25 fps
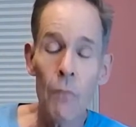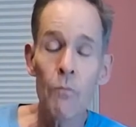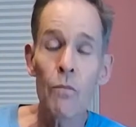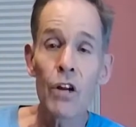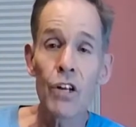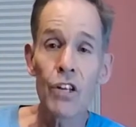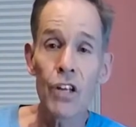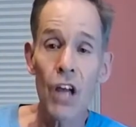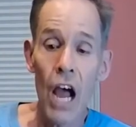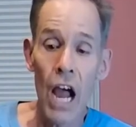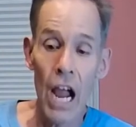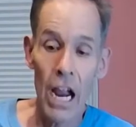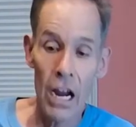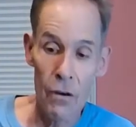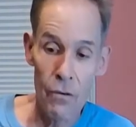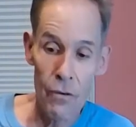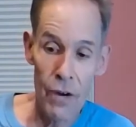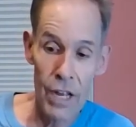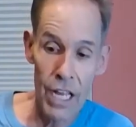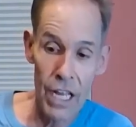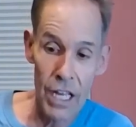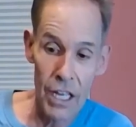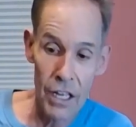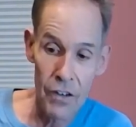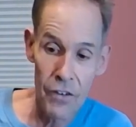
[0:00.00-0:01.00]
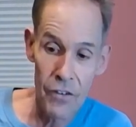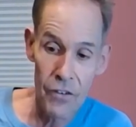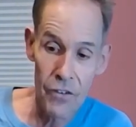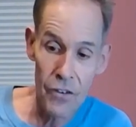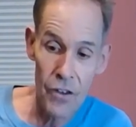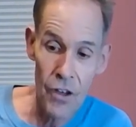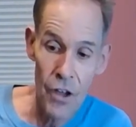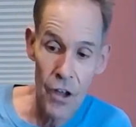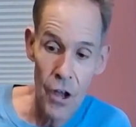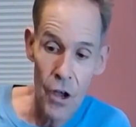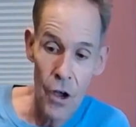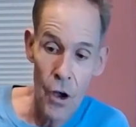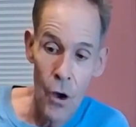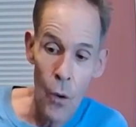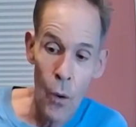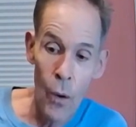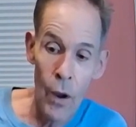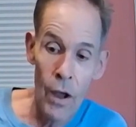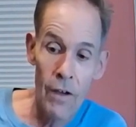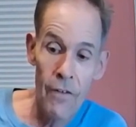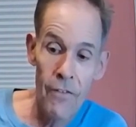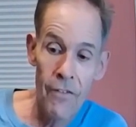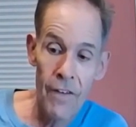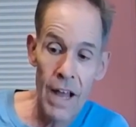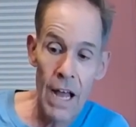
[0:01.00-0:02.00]
retirees who
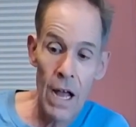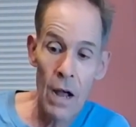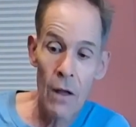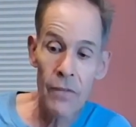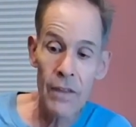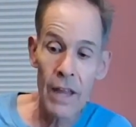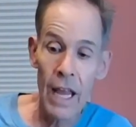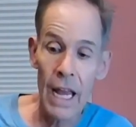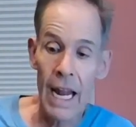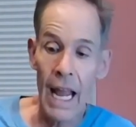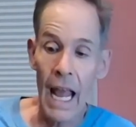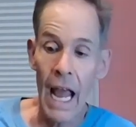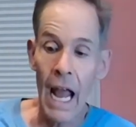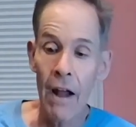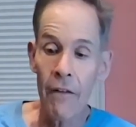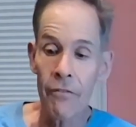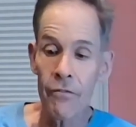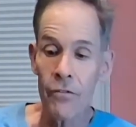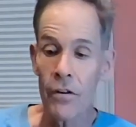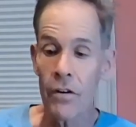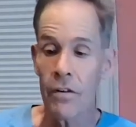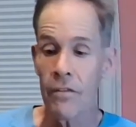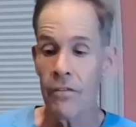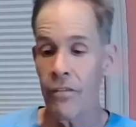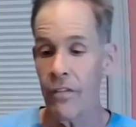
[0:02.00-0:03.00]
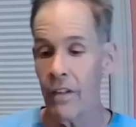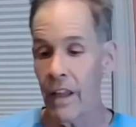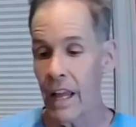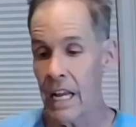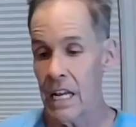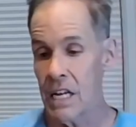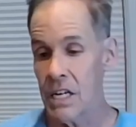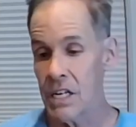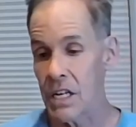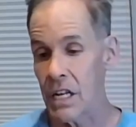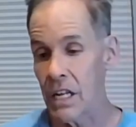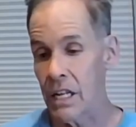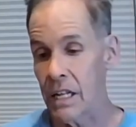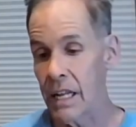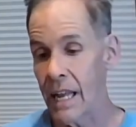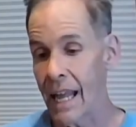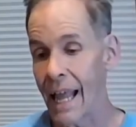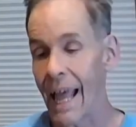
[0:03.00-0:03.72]
have found that after inflation